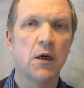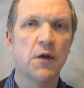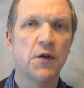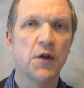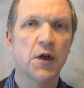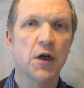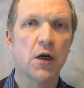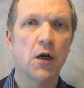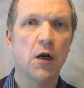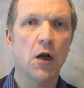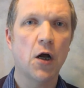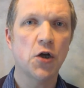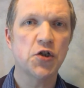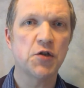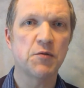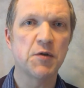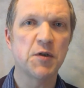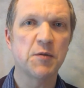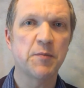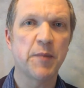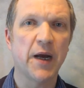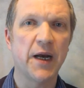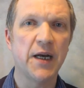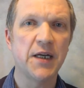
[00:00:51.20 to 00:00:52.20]
The
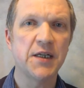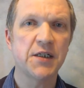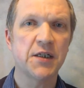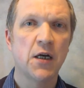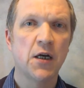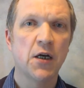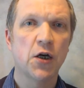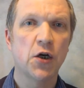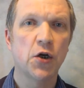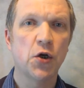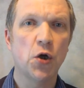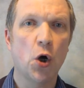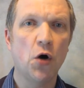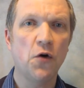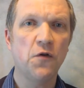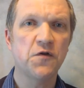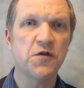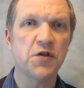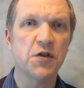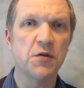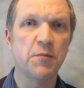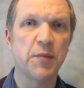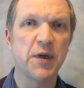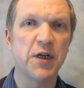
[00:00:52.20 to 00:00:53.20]
classroom's pace can
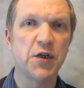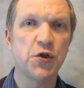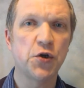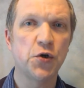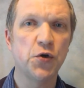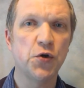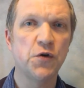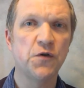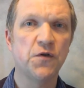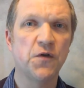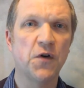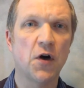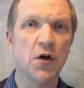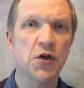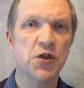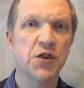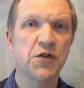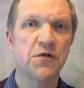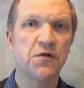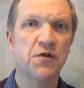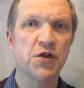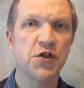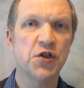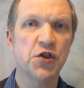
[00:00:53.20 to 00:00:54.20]
often be too
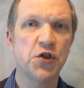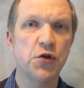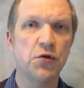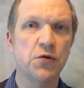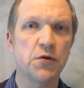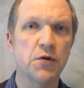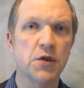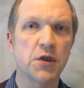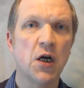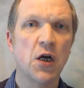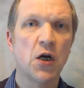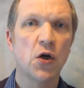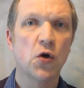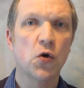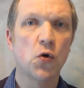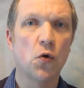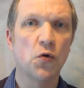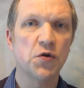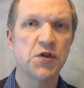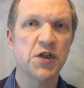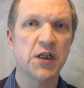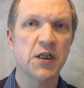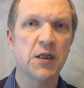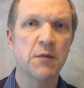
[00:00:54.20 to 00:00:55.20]
fast for a student,
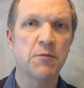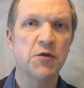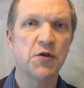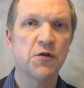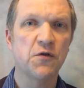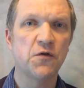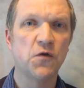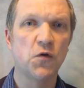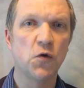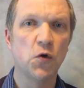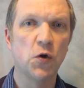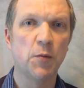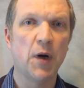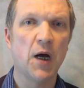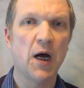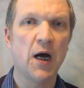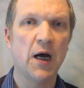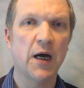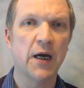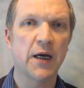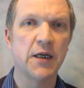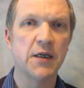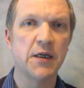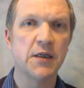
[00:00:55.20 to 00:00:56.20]
causing them to fall
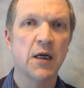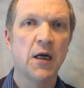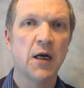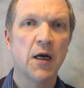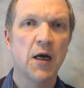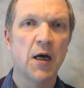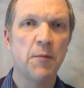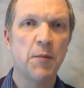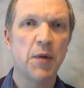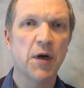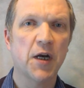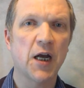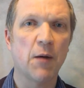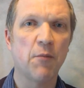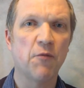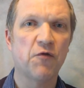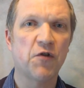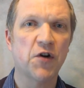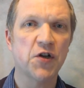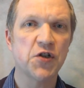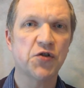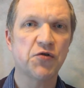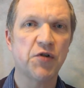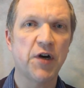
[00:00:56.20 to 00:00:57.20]
behind and become
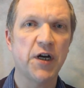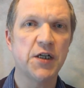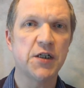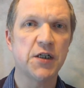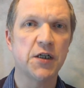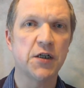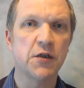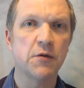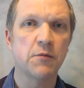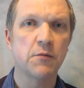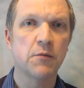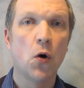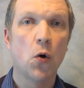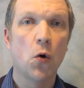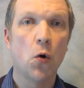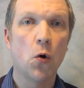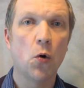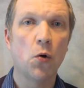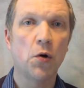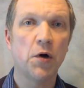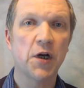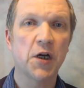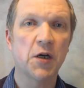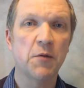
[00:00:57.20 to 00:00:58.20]
frustrated.
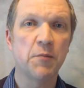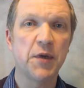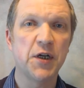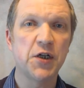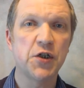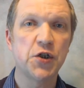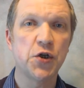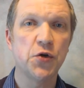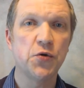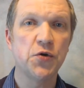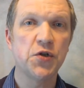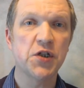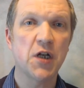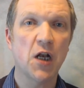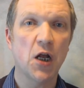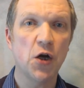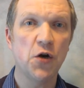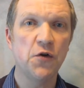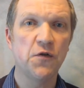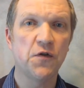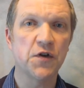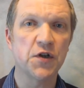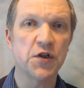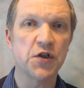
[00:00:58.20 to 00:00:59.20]
Or it can be too
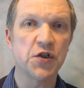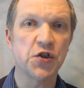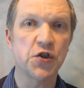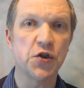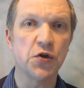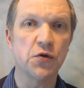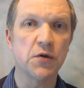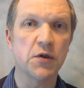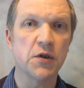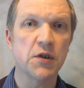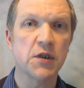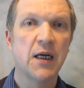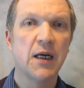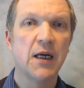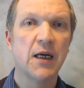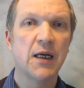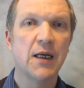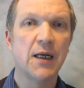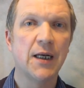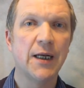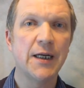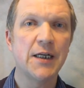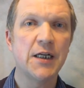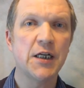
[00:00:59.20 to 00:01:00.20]
slow for the student,
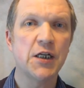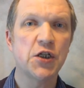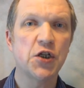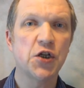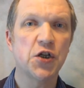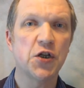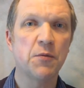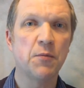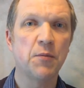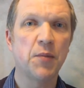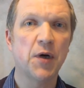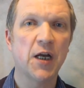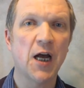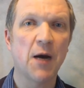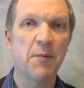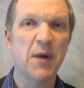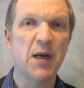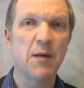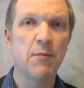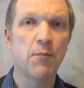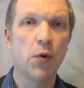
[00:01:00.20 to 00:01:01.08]
leading to them becoming